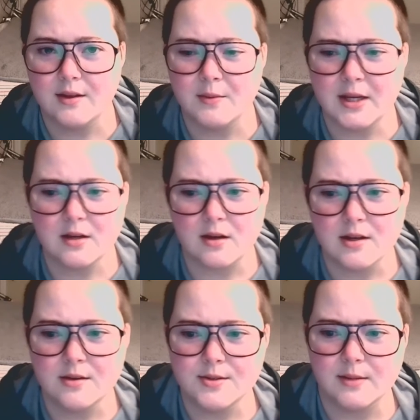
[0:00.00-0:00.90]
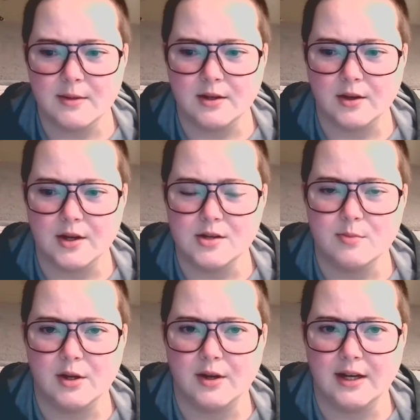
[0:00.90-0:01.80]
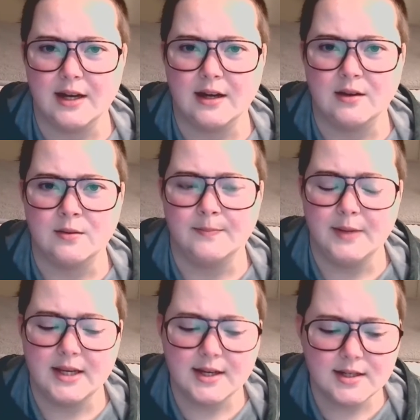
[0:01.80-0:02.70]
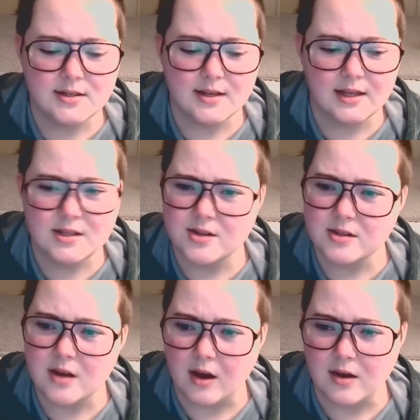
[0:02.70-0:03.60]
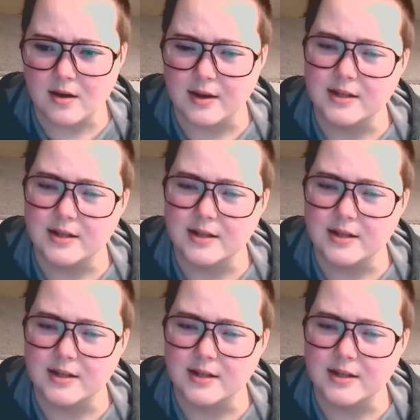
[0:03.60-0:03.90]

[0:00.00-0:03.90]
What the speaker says: that we could all use some encouragement right now because it's just hard.